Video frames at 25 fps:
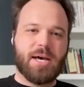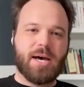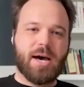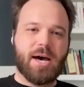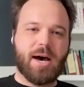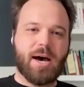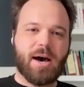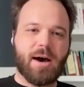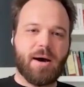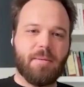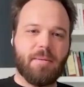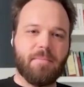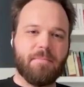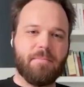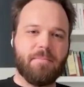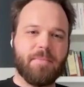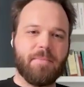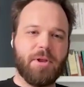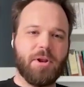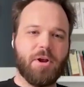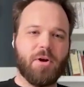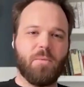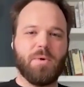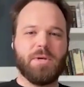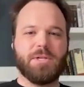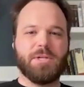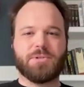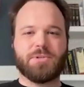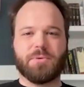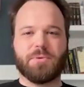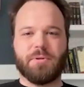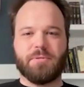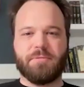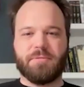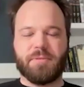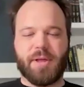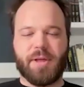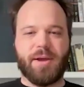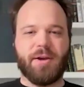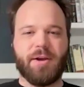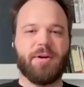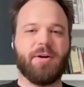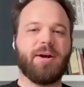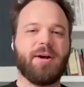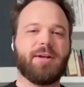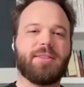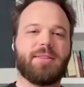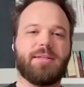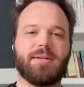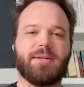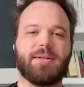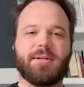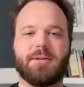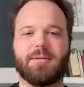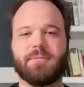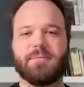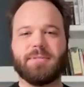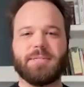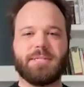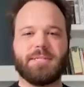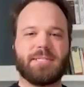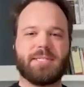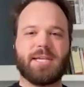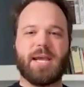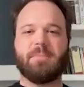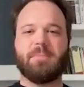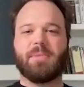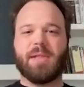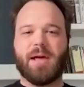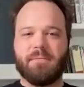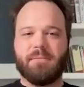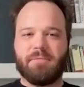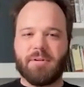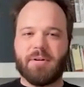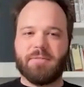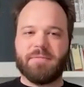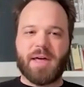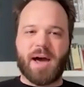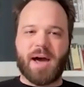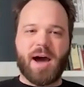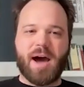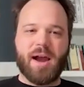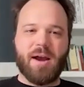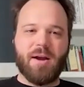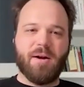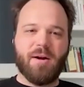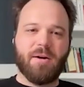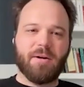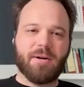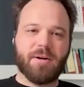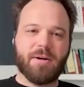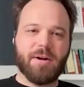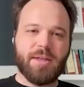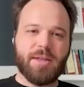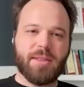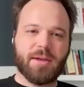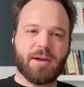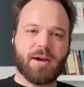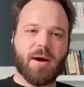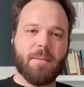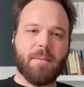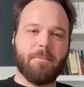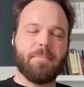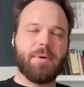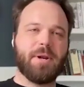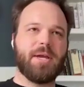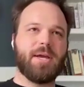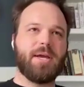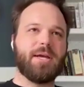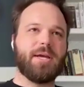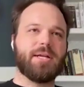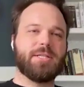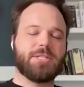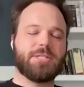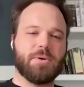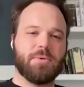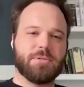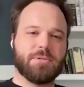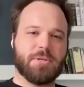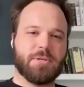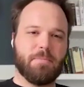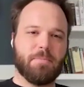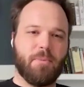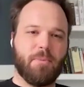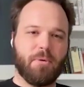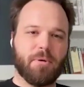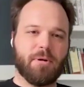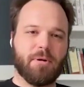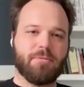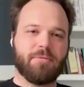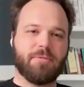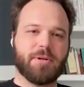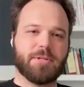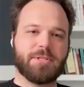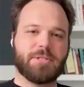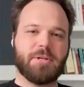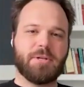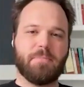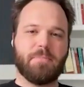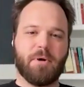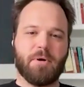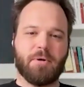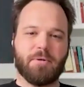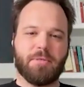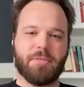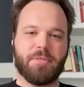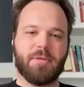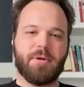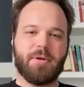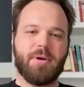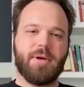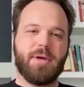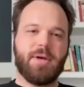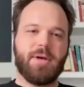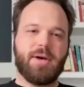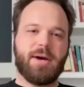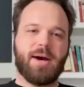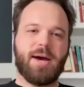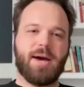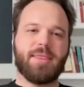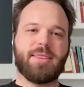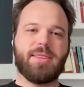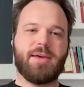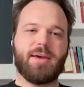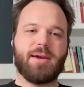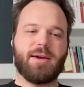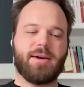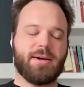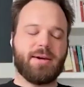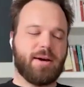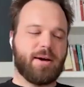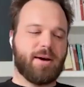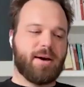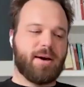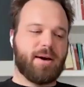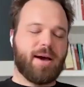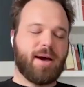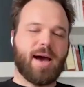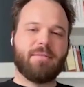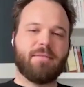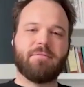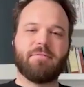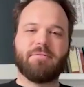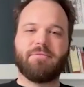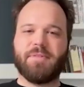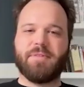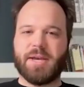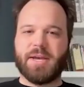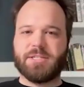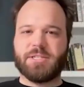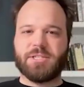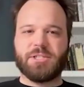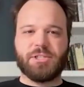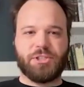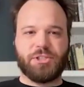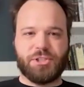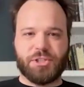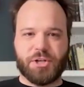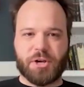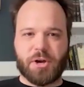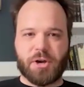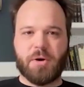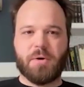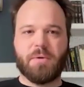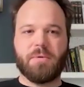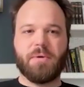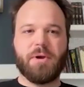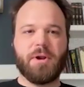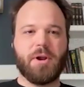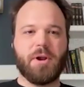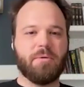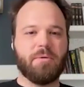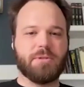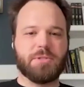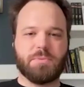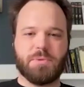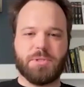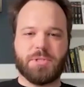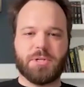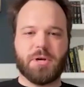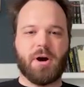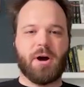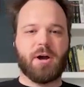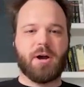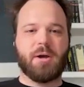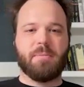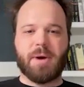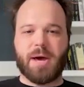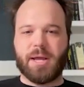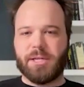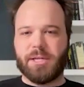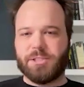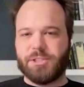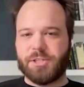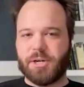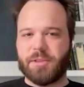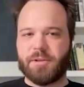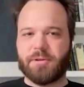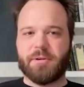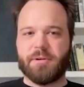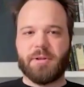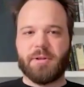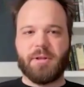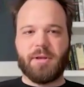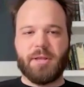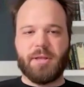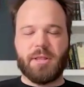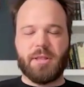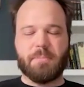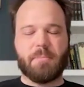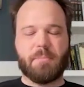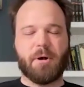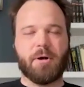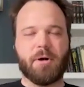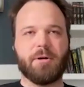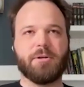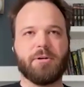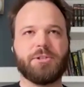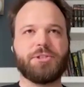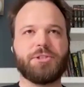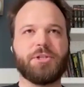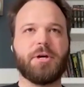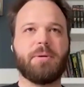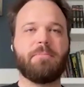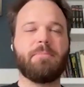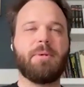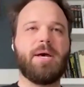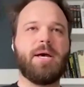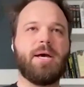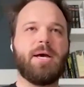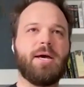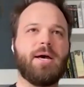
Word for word: Um, you know, we sort of like are at the same level of the hierarchy in the company. And so it's important for us to both, I think, uh, have a face to show, you know, as we talk about each other and, and the partnership.